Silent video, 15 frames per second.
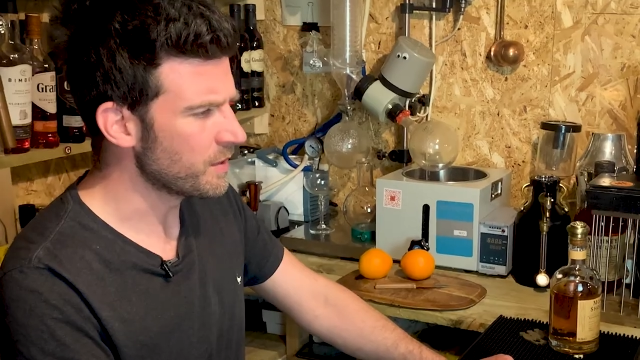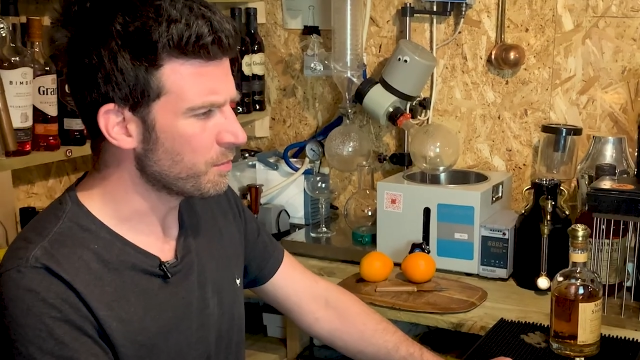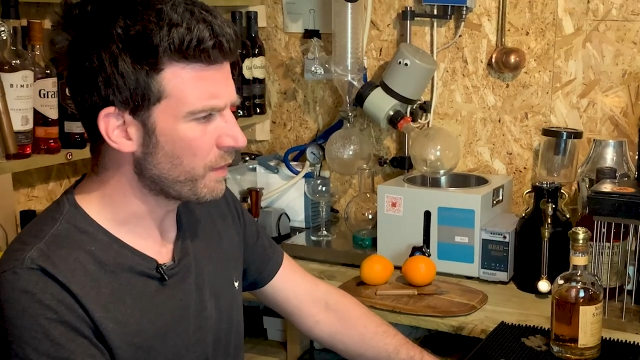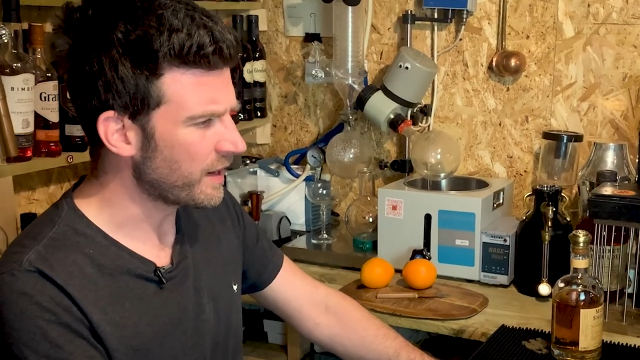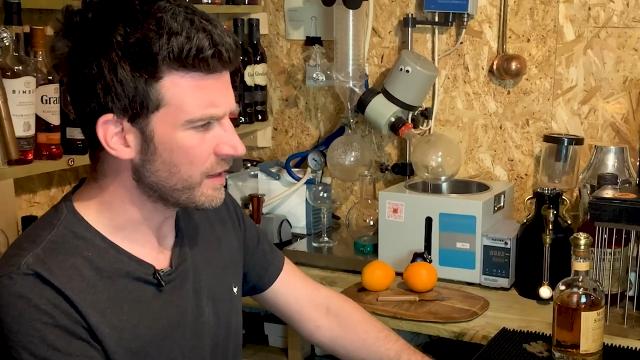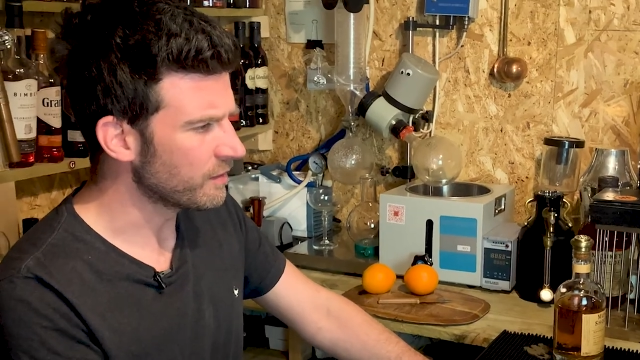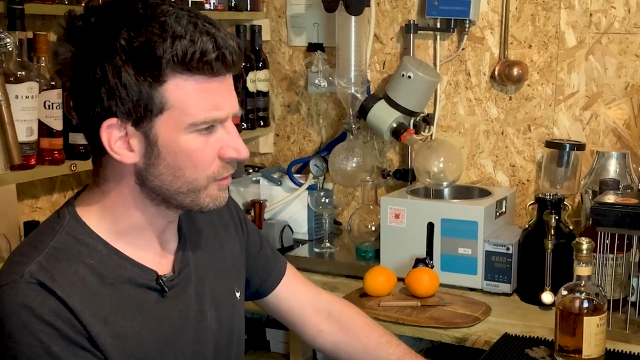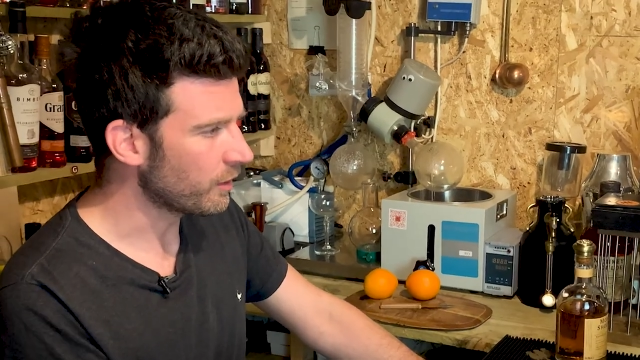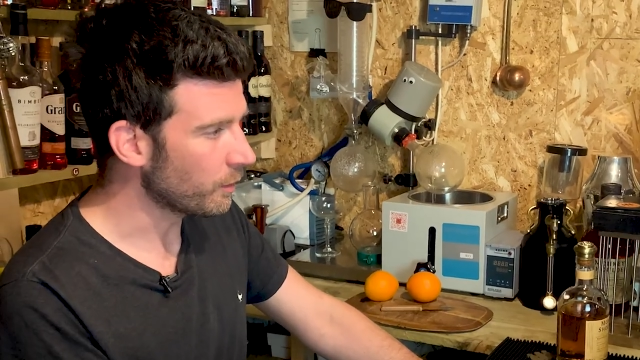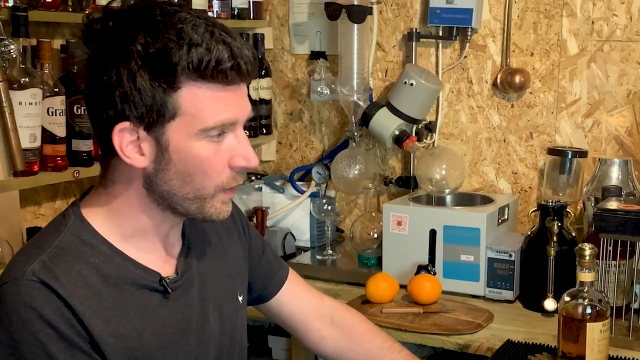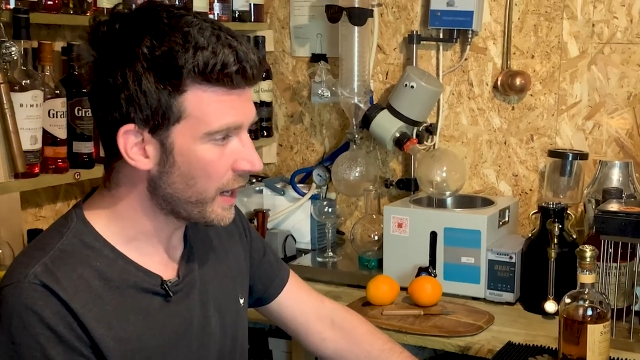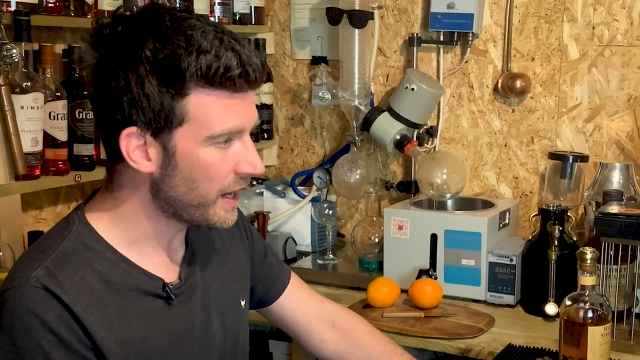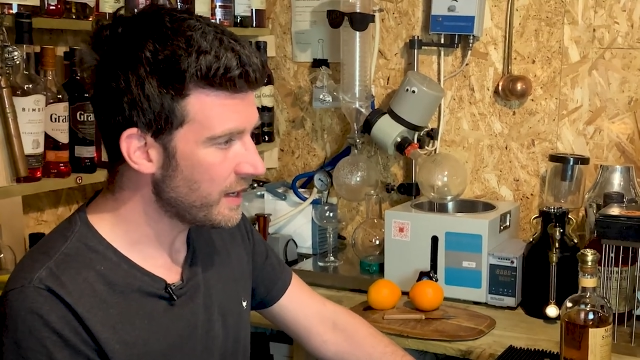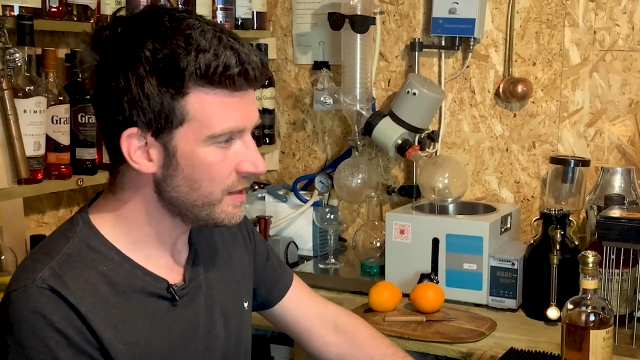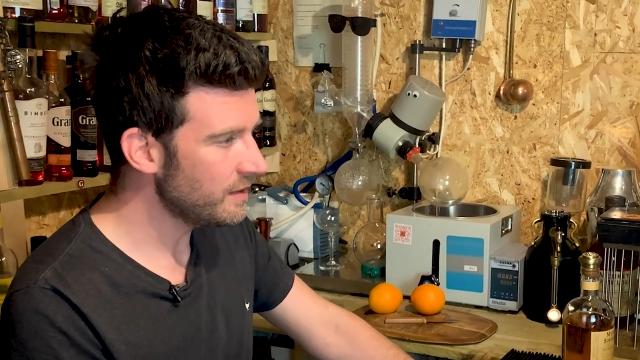the brand in the right
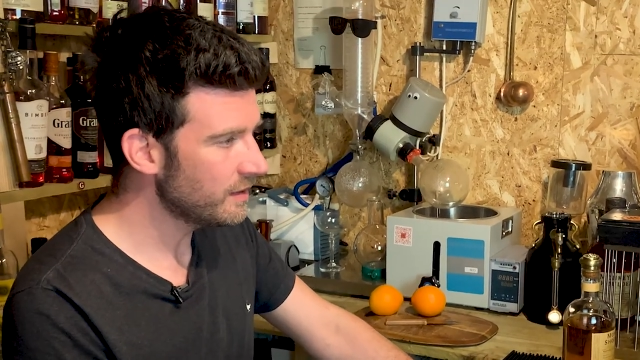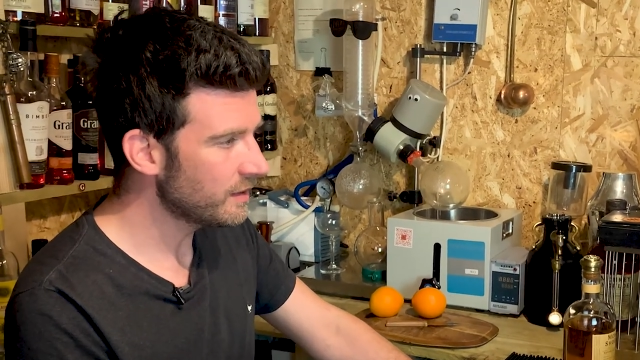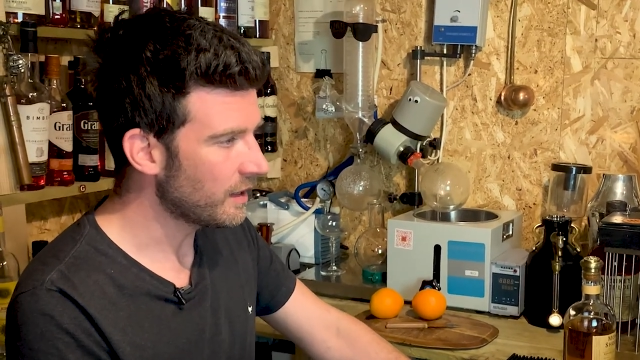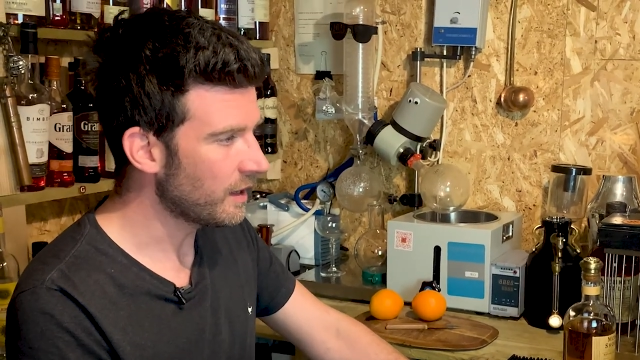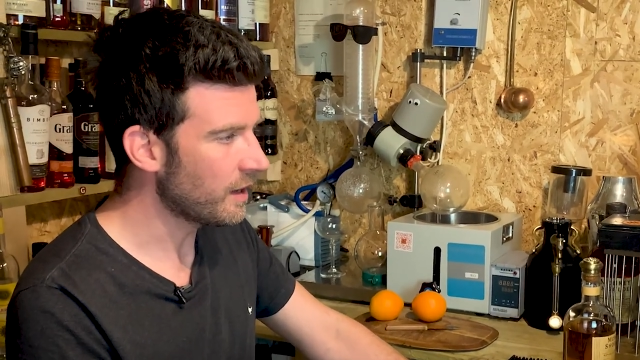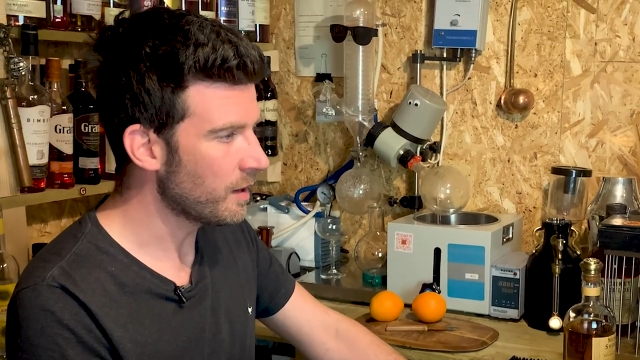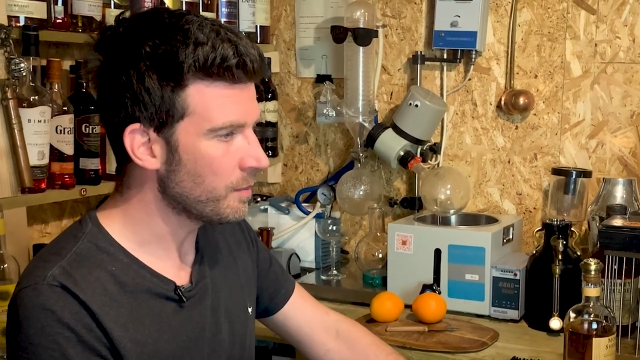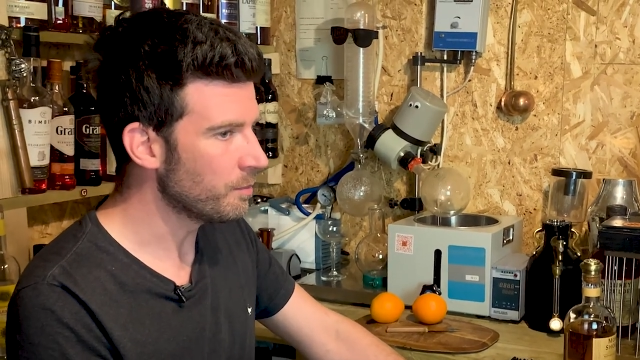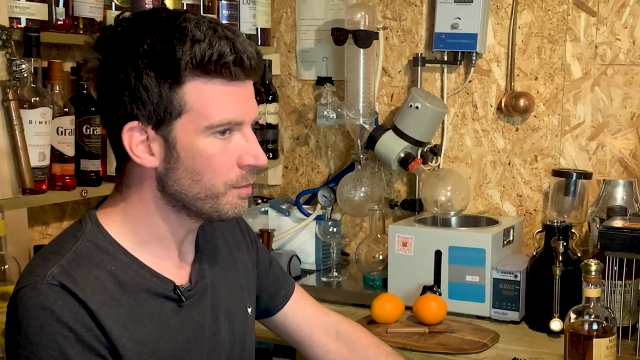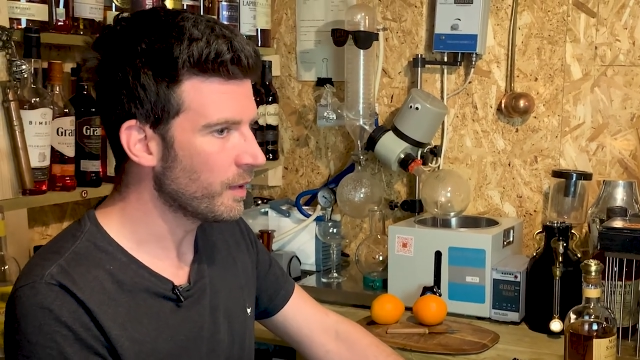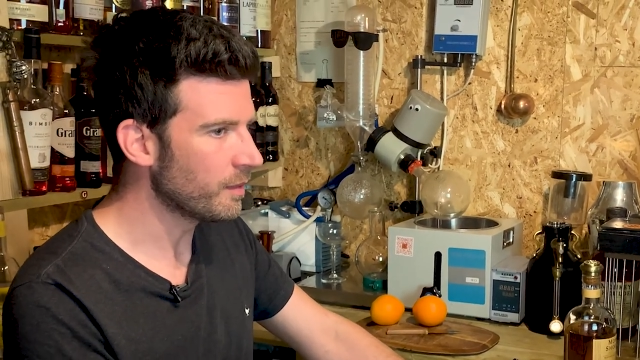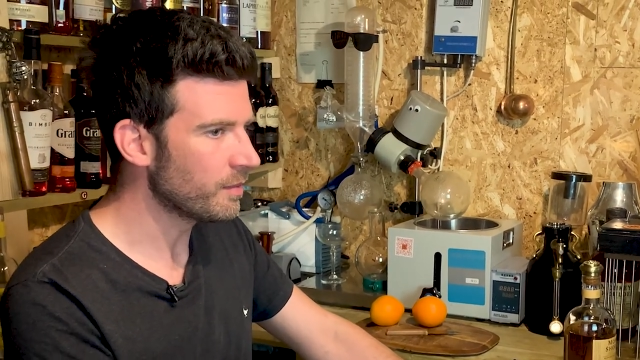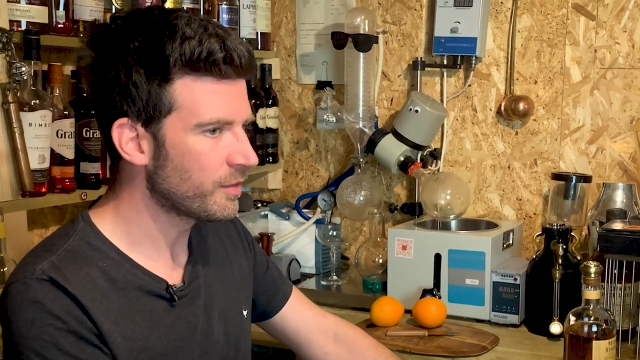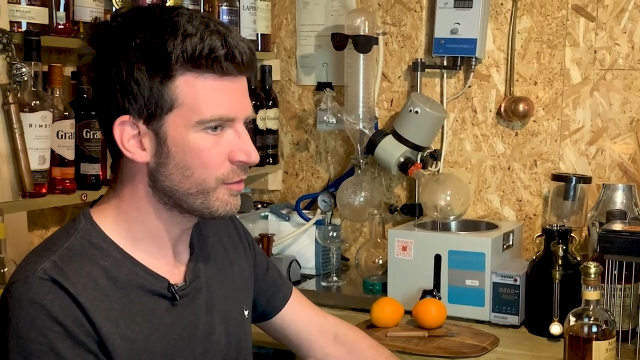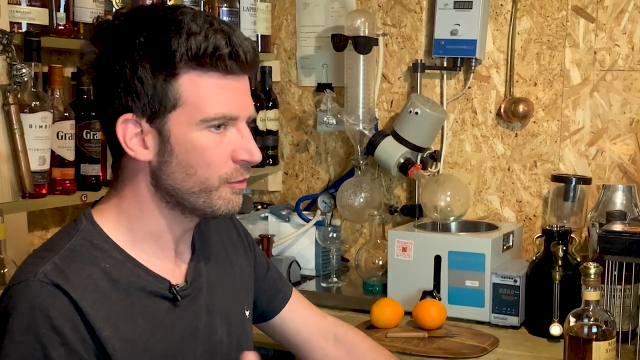way, um,
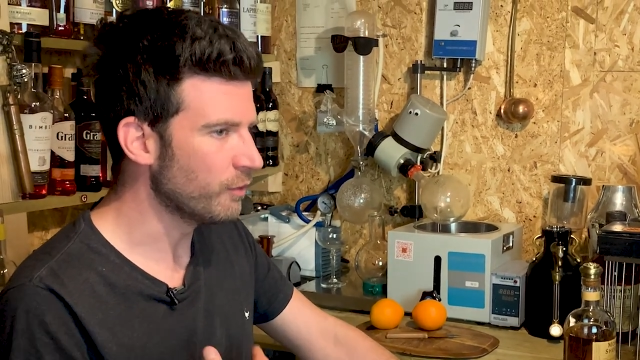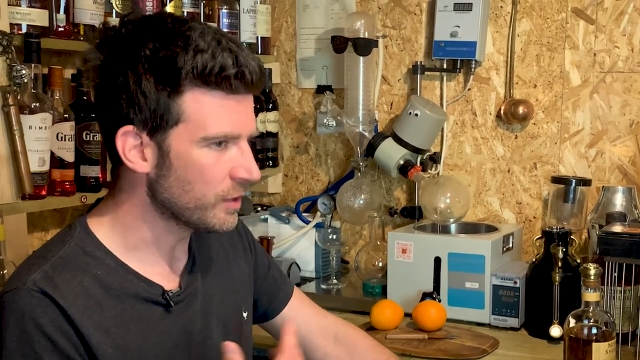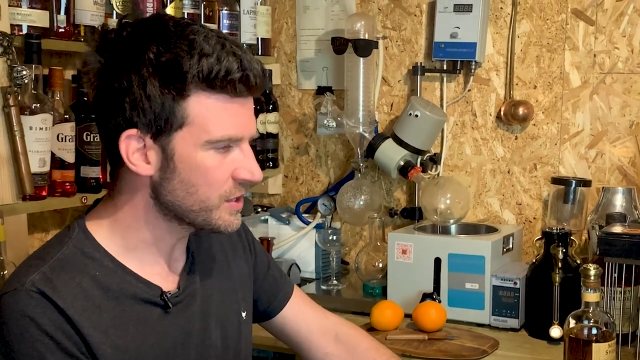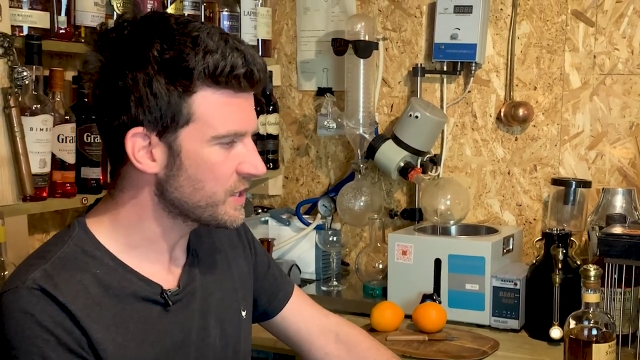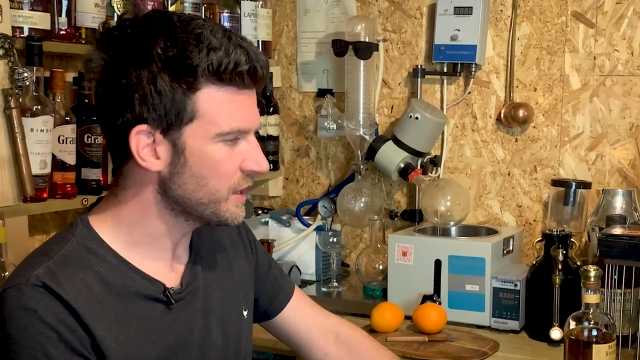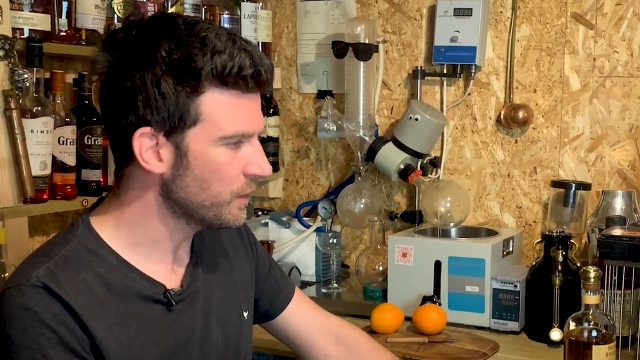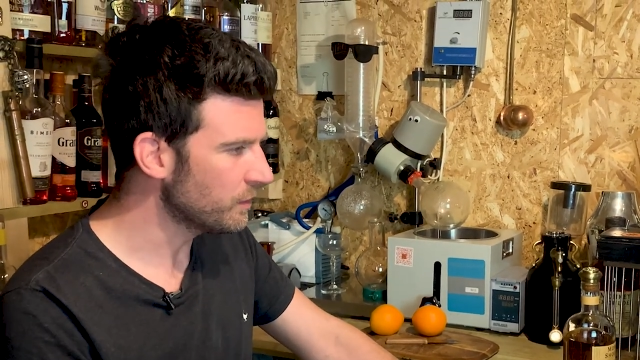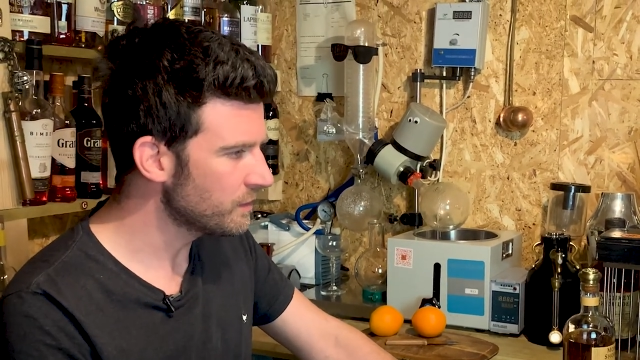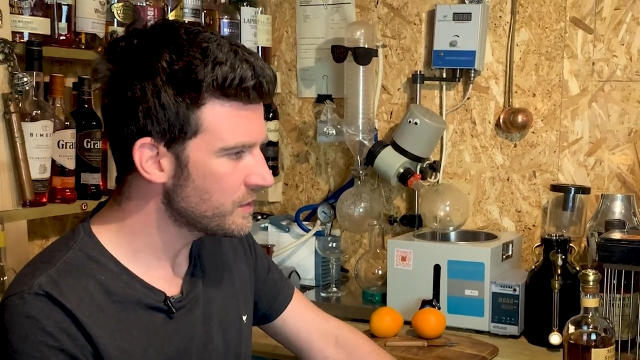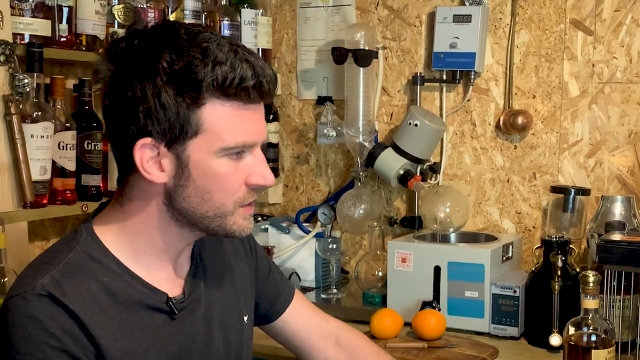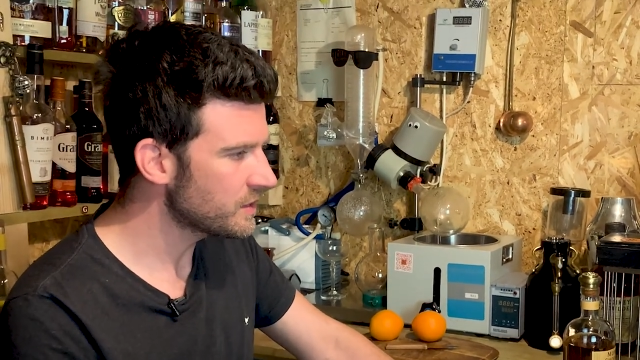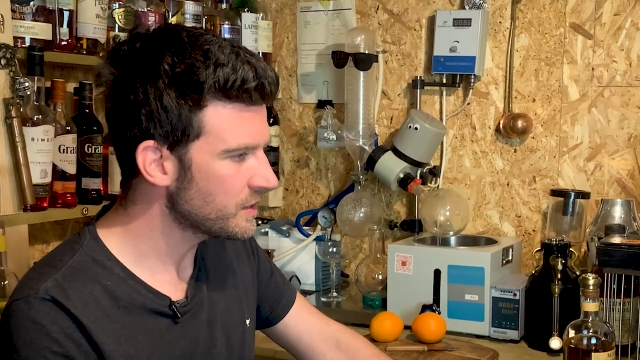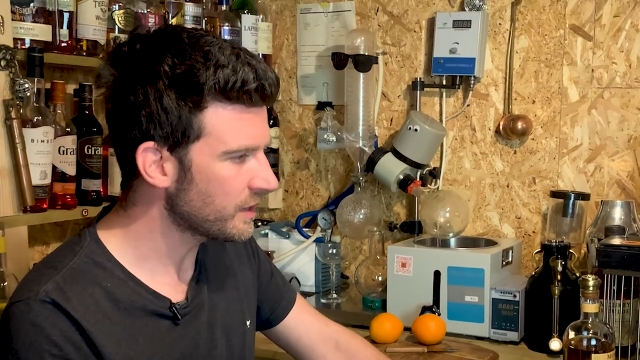but through ourselves.